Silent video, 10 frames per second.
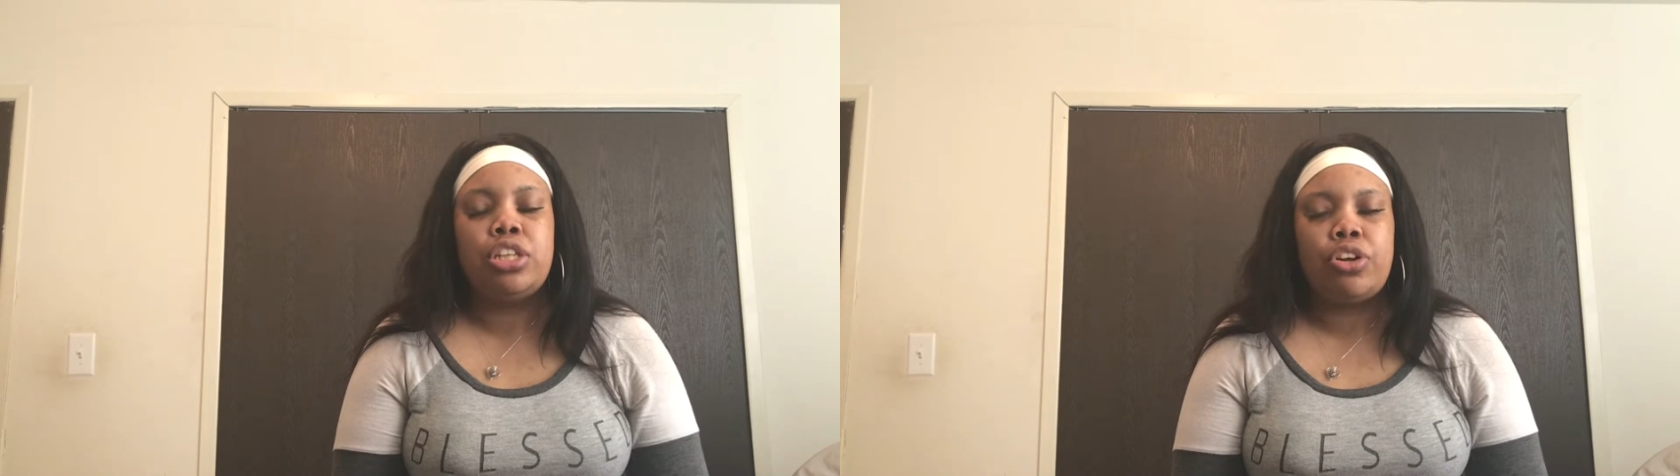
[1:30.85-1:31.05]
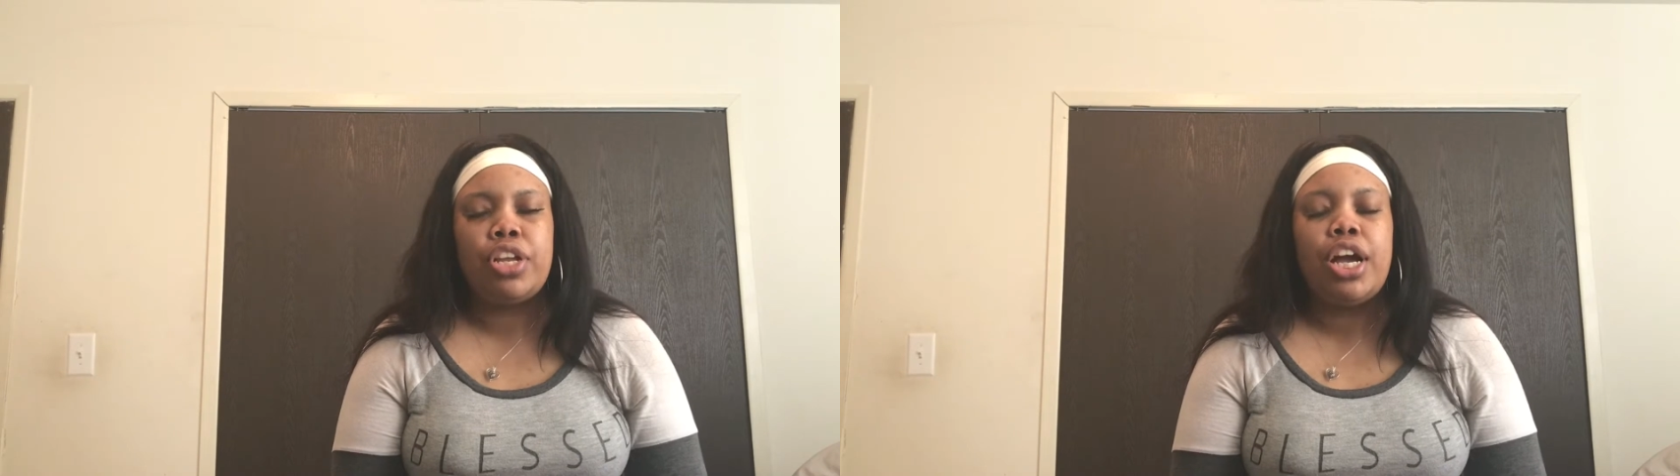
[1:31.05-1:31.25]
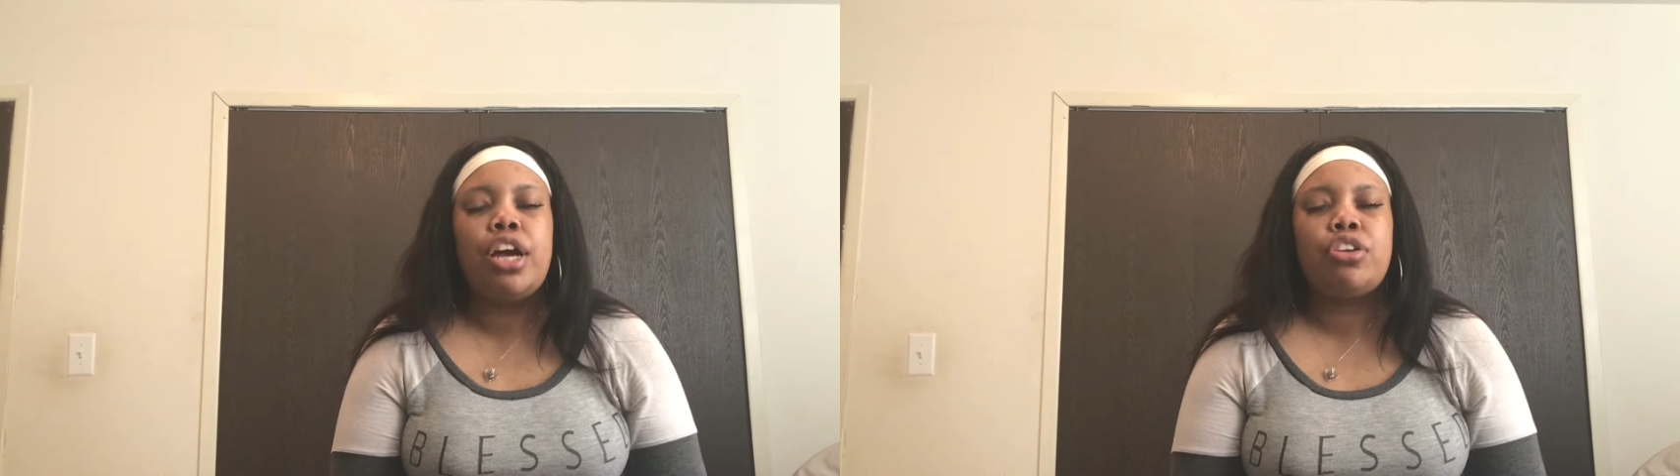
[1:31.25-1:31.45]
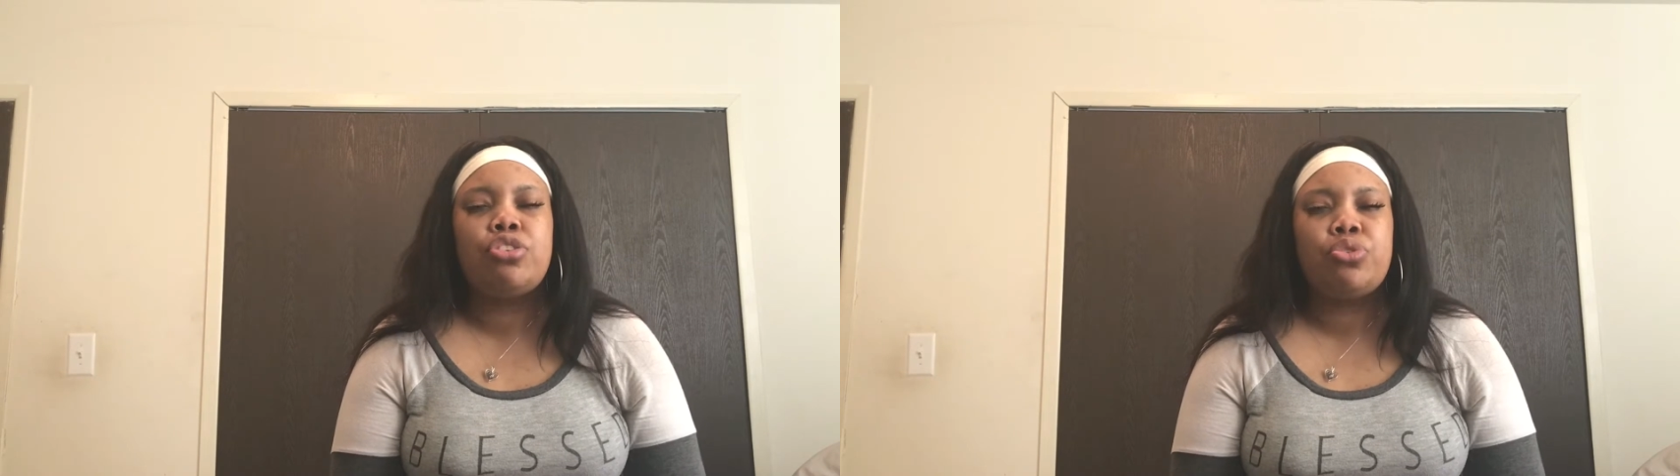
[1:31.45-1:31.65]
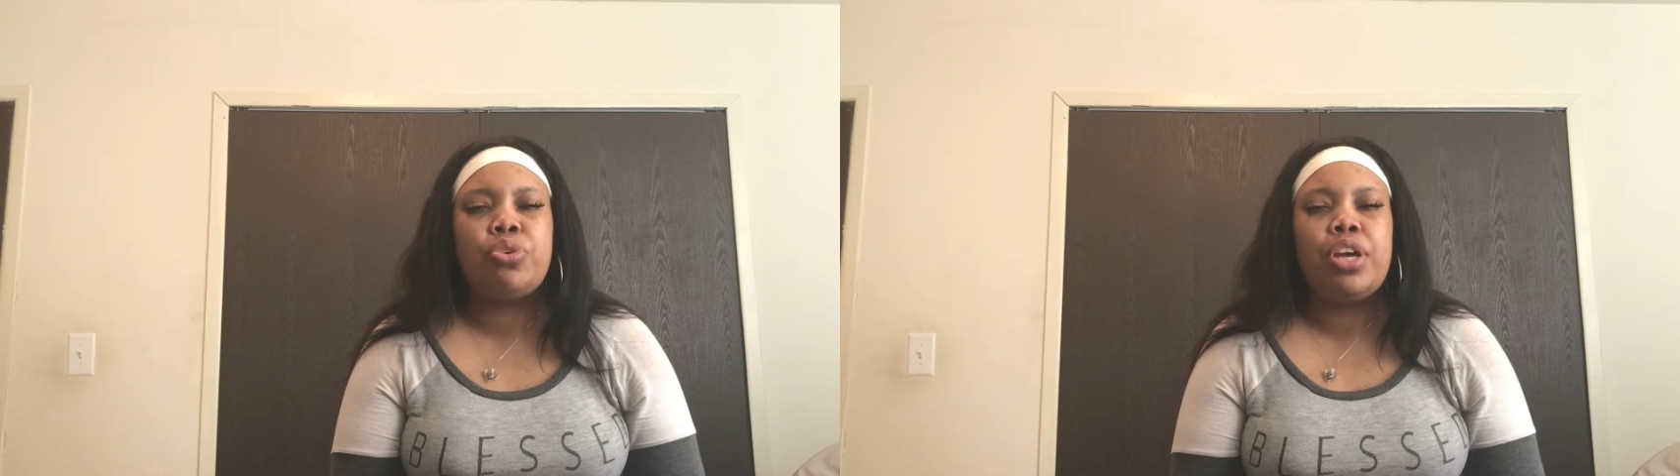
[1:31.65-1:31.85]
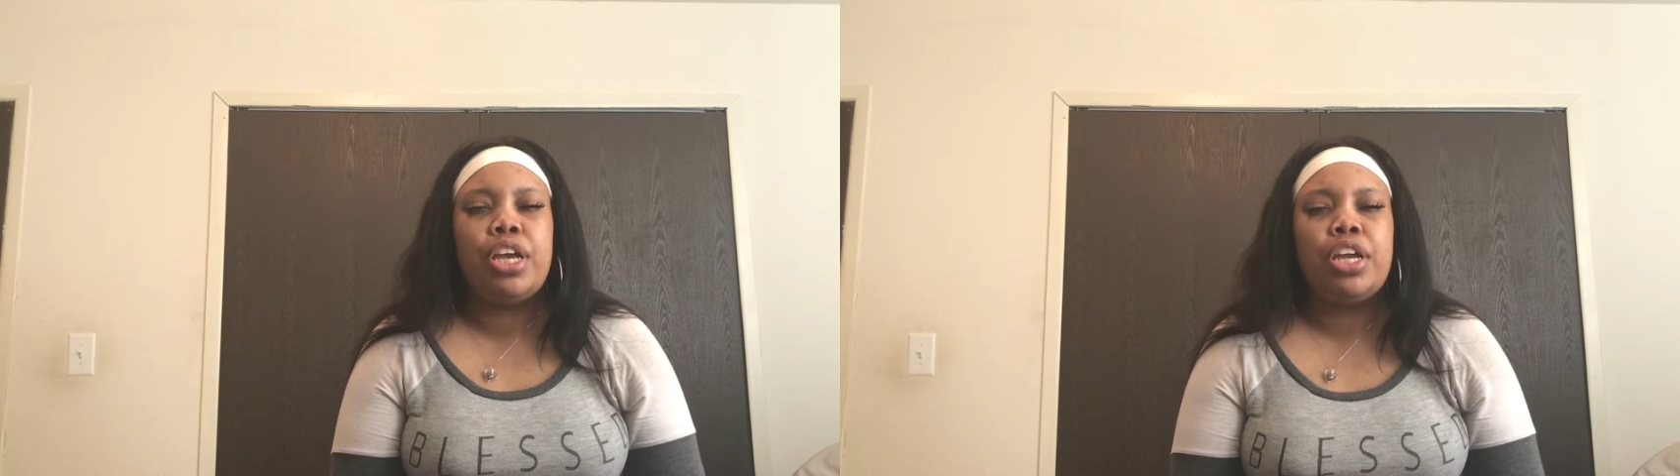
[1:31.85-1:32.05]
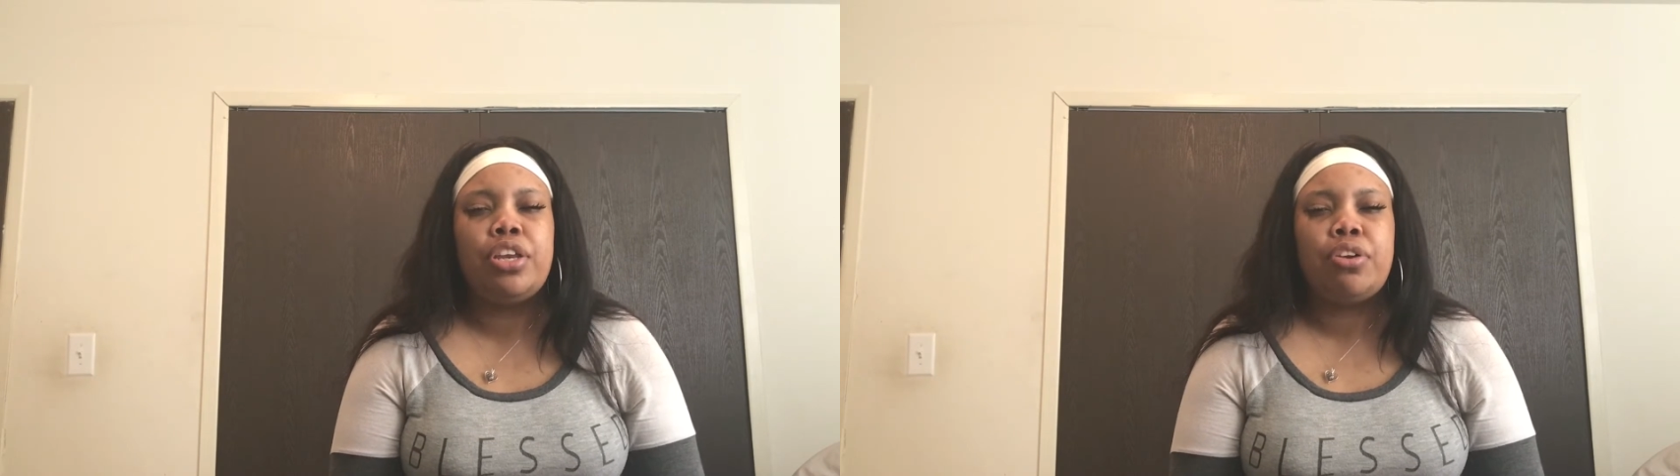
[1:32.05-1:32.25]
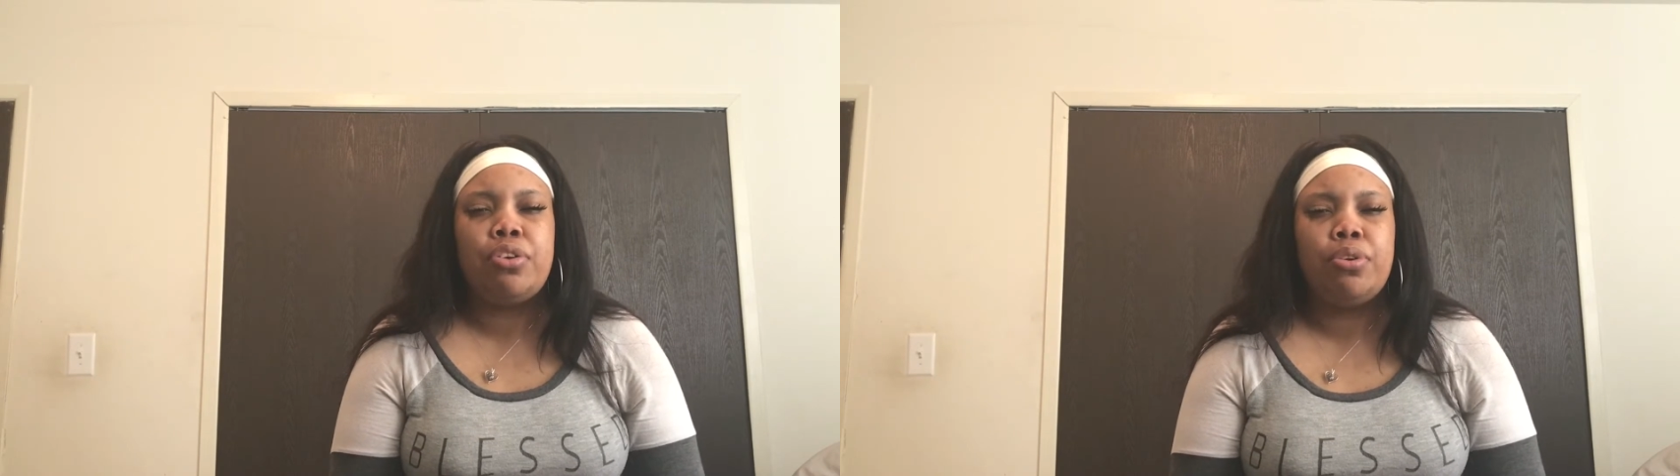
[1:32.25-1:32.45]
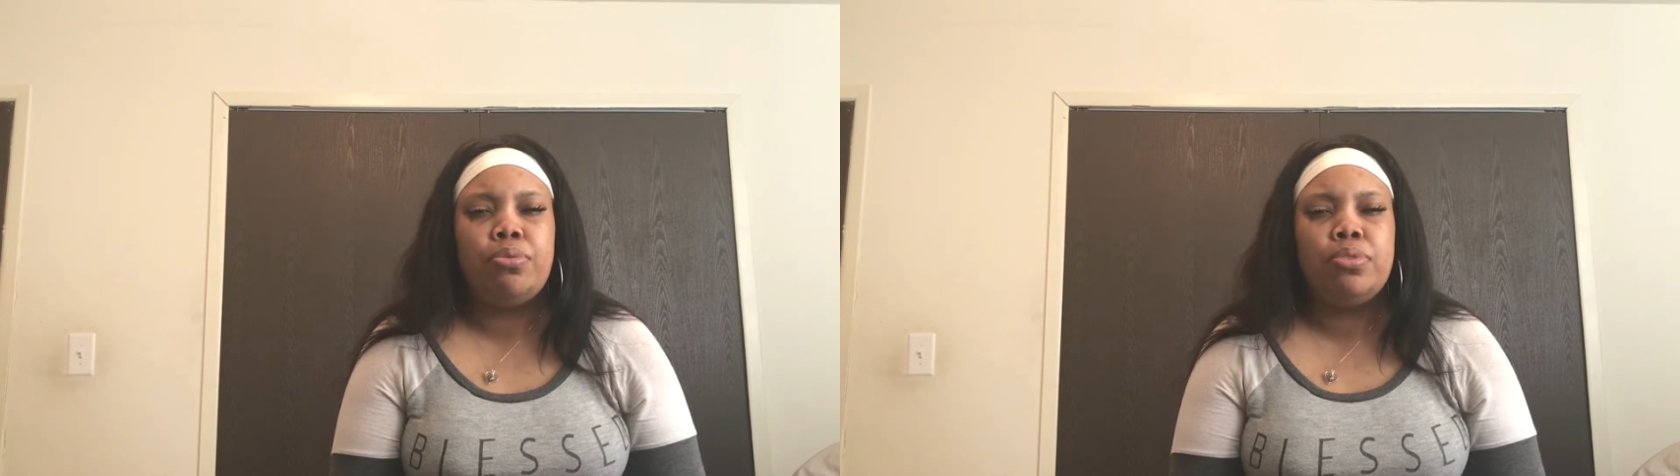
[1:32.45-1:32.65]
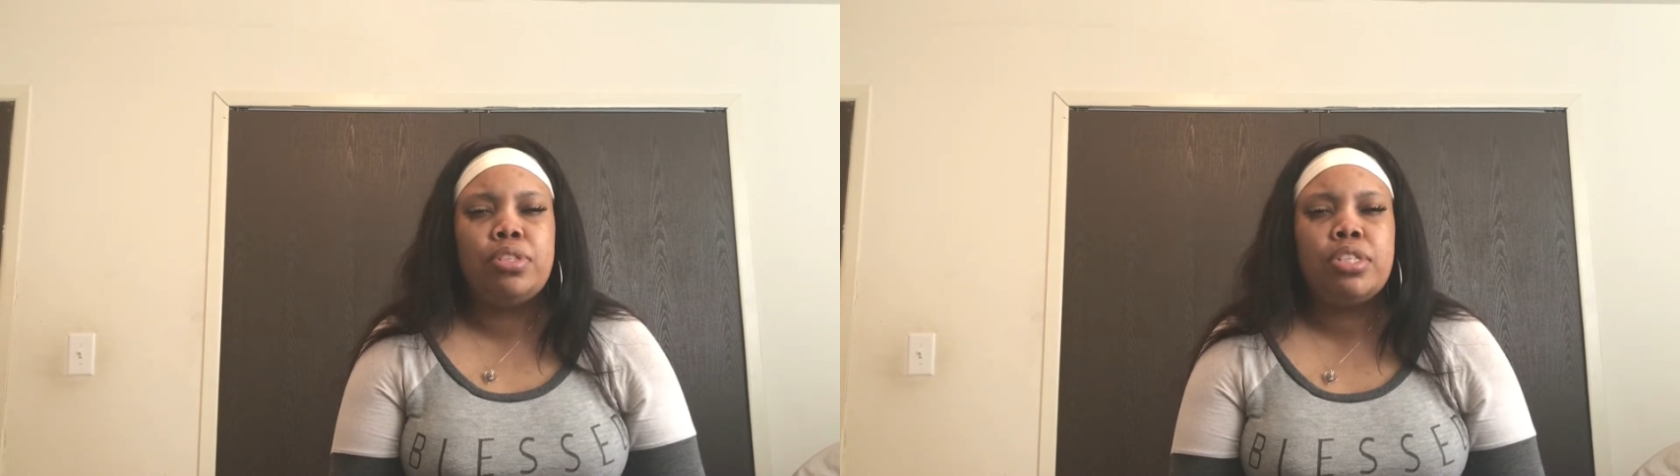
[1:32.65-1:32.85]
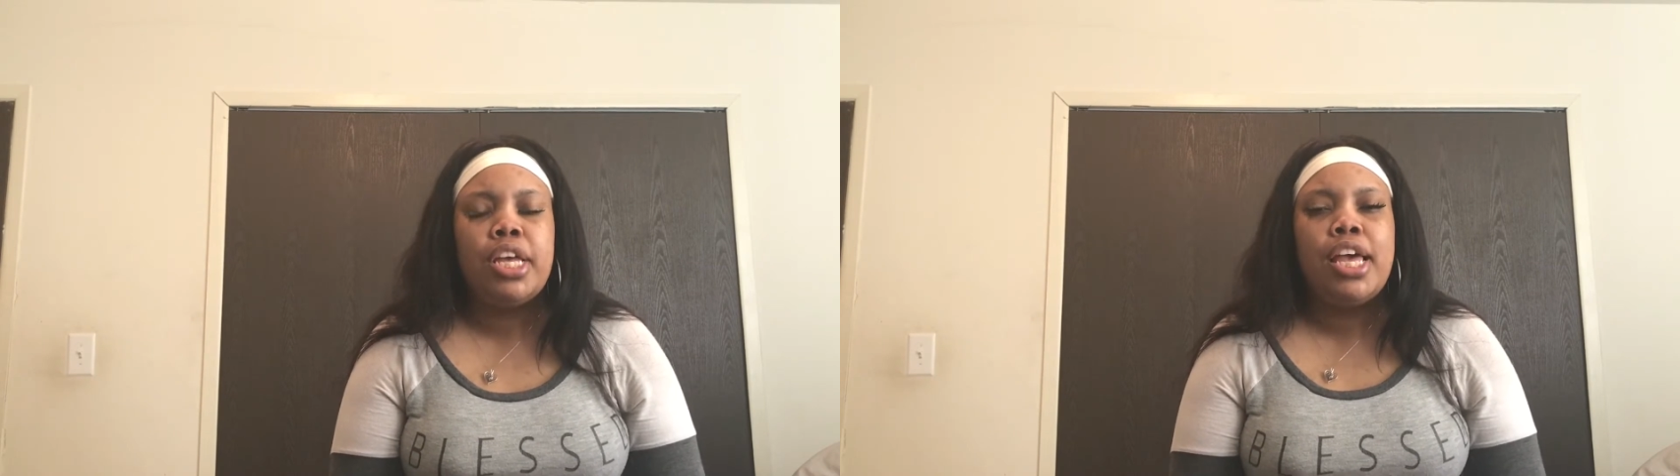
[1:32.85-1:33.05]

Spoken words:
learning how to shorthand your notes,